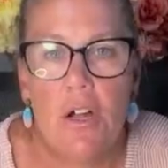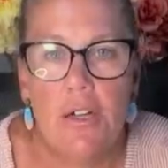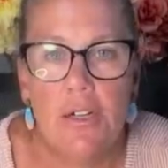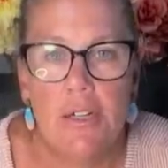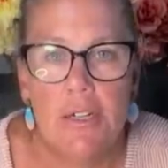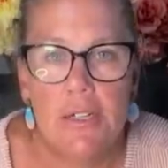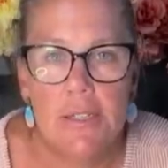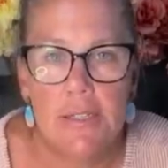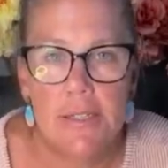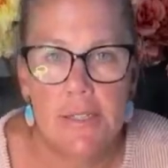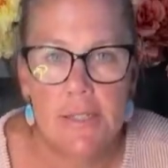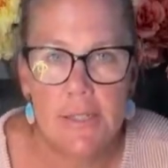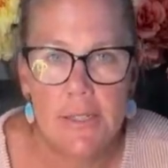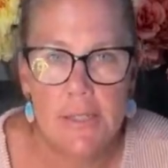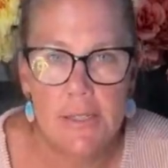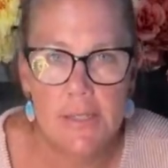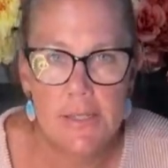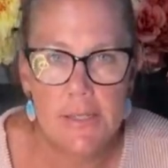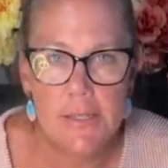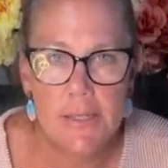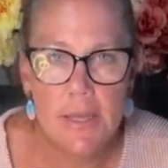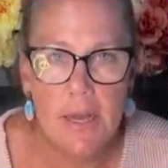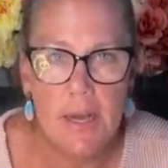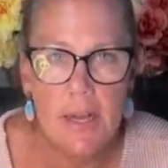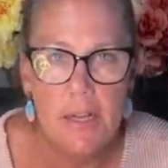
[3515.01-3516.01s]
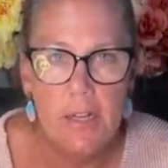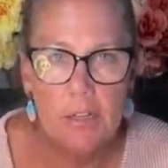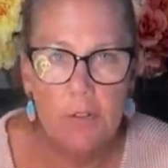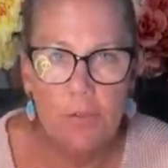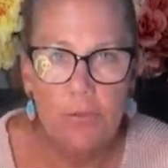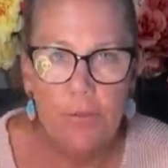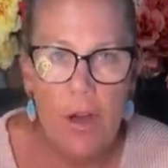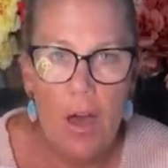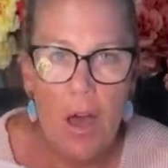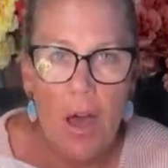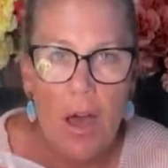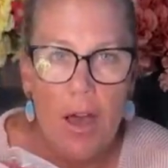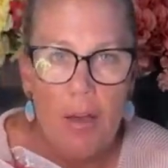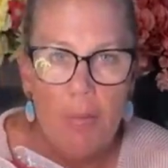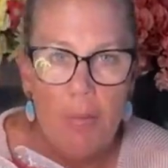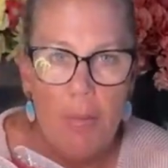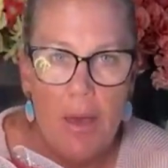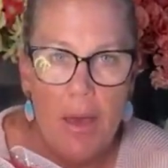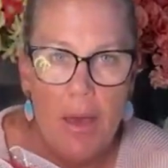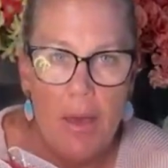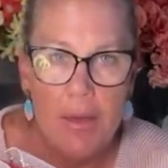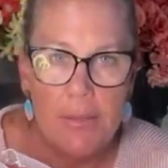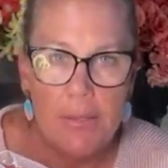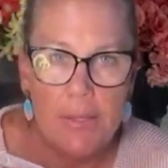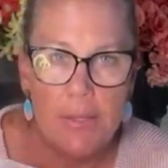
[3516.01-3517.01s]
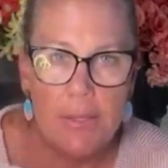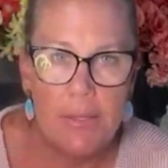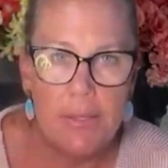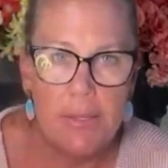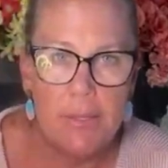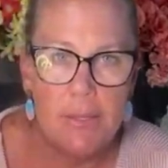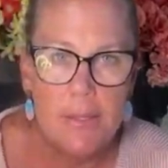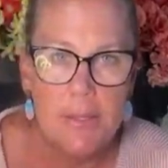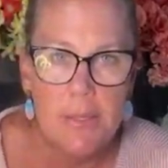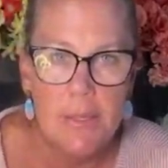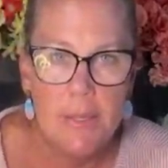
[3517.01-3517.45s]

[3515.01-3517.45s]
and it's kind of a hot mess,